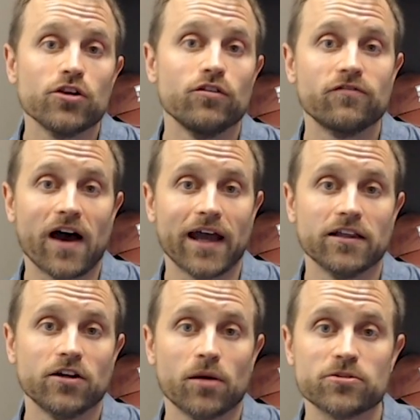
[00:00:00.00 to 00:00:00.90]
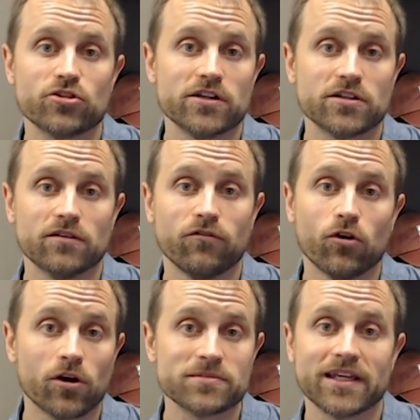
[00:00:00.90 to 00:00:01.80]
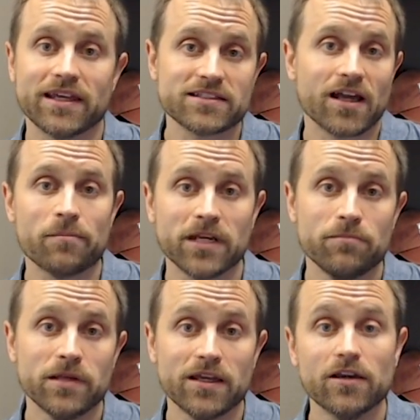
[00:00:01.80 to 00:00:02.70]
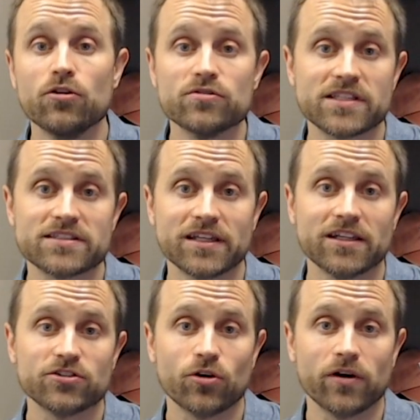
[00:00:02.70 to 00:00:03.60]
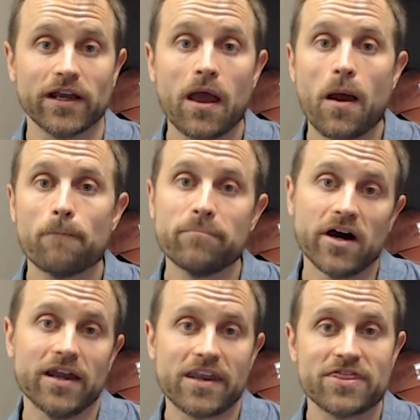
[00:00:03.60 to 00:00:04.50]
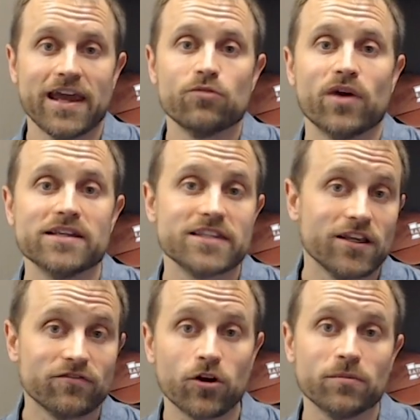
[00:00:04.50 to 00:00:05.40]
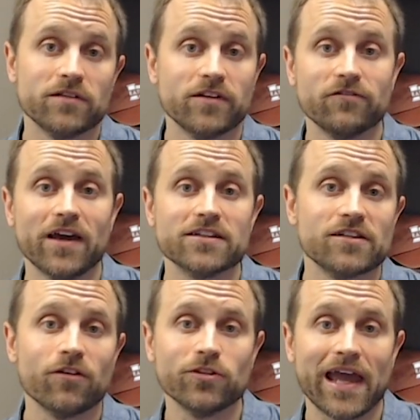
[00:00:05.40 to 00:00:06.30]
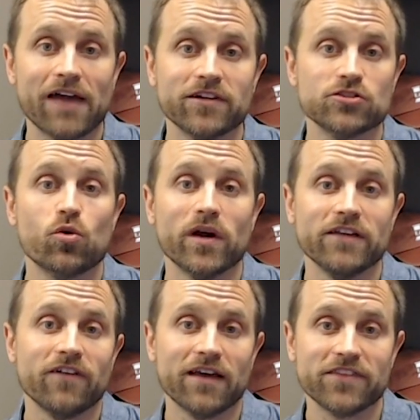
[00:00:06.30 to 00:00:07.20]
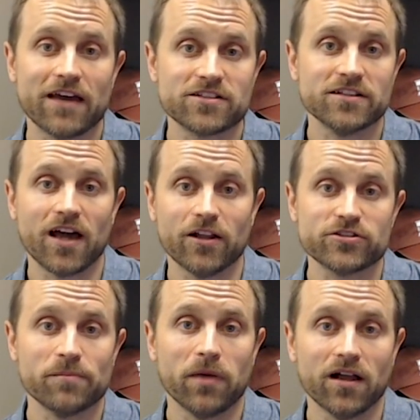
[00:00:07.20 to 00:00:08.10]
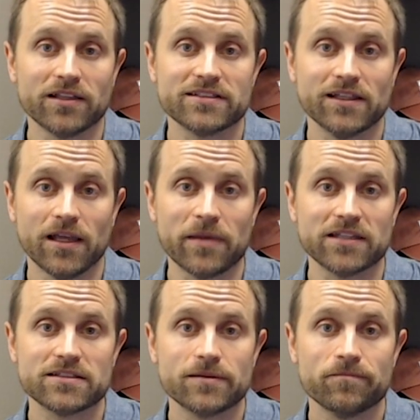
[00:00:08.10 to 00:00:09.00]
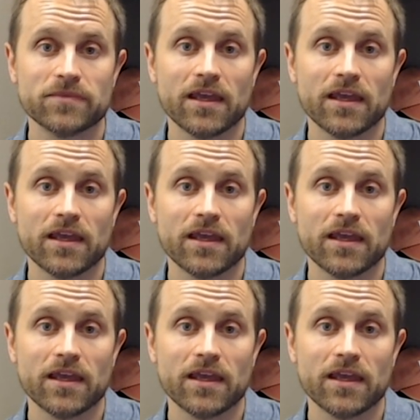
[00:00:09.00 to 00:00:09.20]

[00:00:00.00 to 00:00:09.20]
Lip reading: You file in arbitration forums against Company B, who's a signatory, but they raise the affirmative defense of only having $25,000 in policy limits.